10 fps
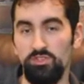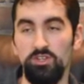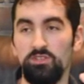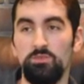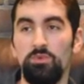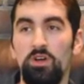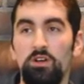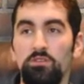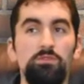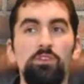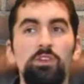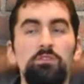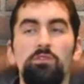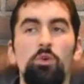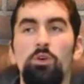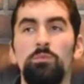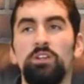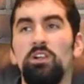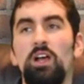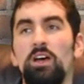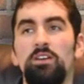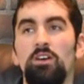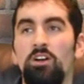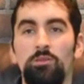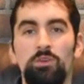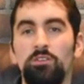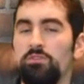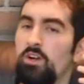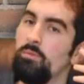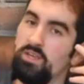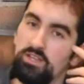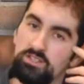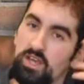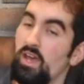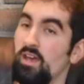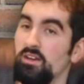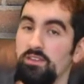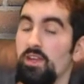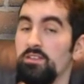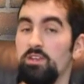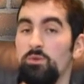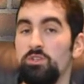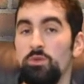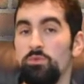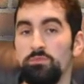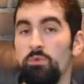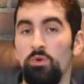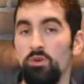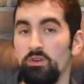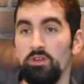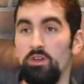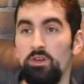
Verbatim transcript: She sprung fully formed, clad in armor, from his head, and that's how she was born,